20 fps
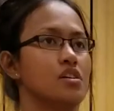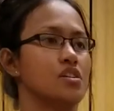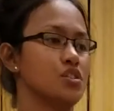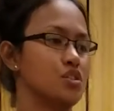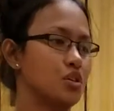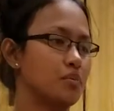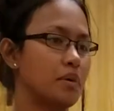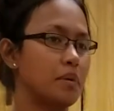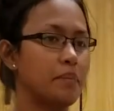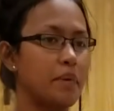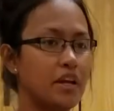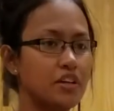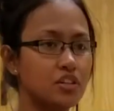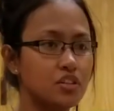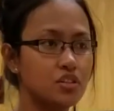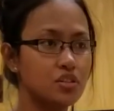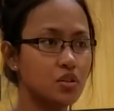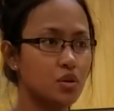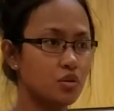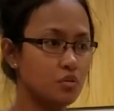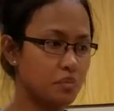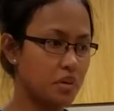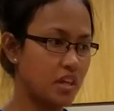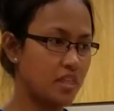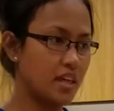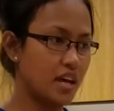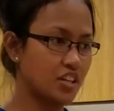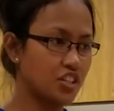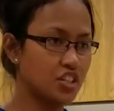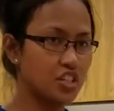So my patient told me
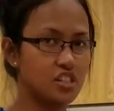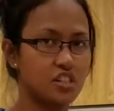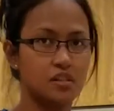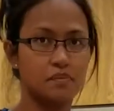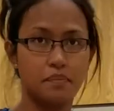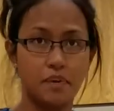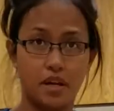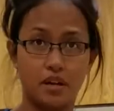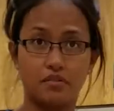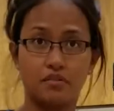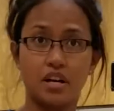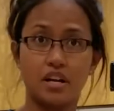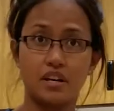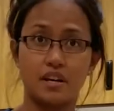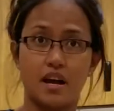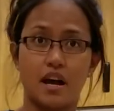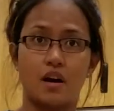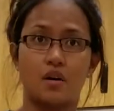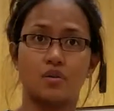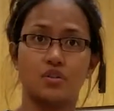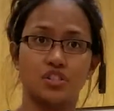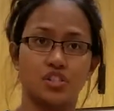that she's in pain right now.